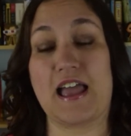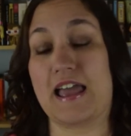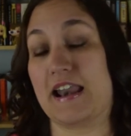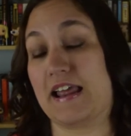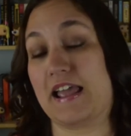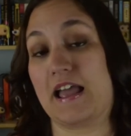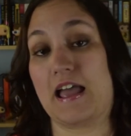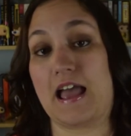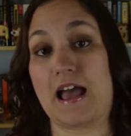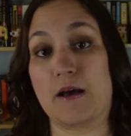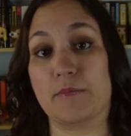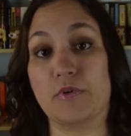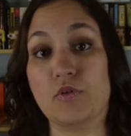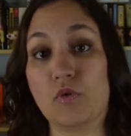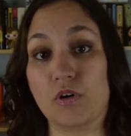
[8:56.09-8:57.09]
at an
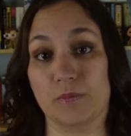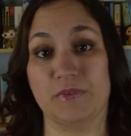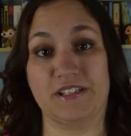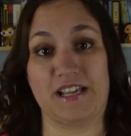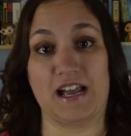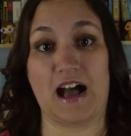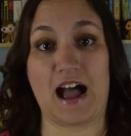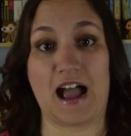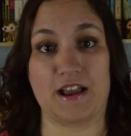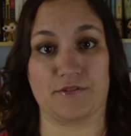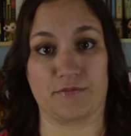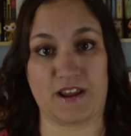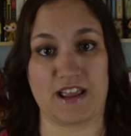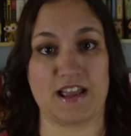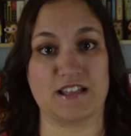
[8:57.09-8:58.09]
abnormally high rate,